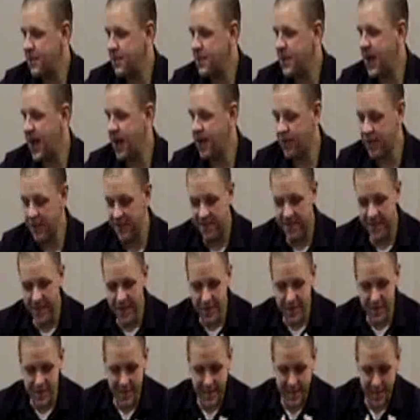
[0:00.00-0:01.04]
But have we
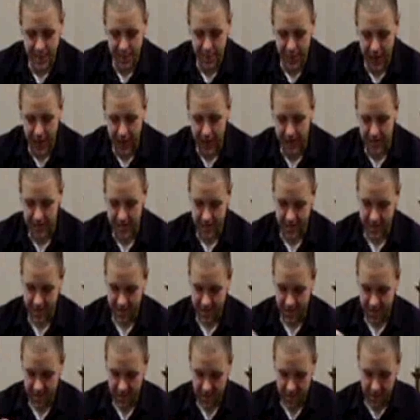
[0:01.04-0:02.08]
filled the space
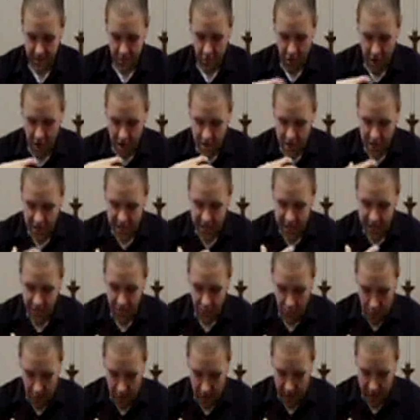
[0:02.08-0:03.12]
where our sin
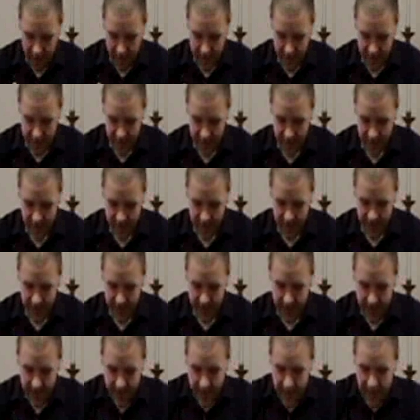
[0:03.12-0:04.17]
was
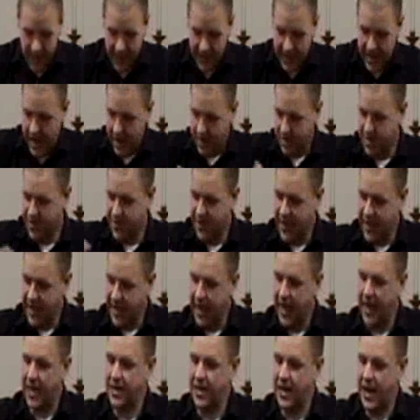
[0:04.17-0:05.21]
and now it's
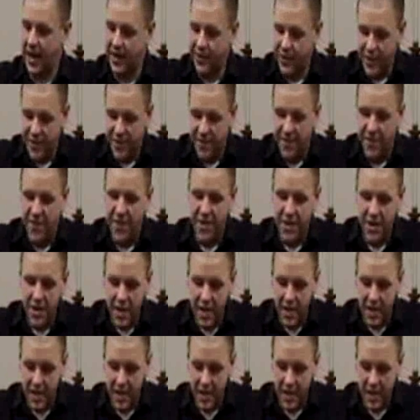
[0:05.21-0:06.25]
vacated? Have we filled
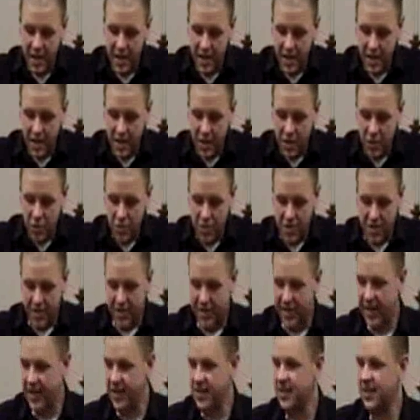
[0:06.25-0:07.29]
it with the
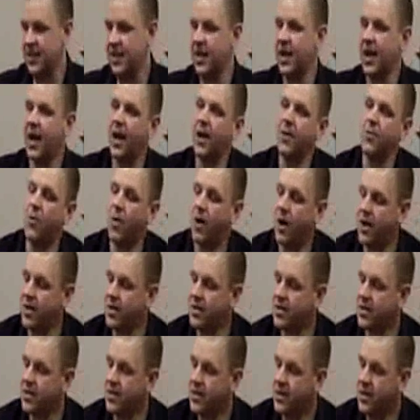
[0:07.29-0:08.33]
things that God
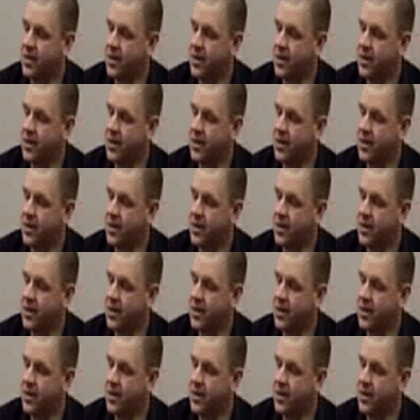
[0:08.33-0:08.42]
wants?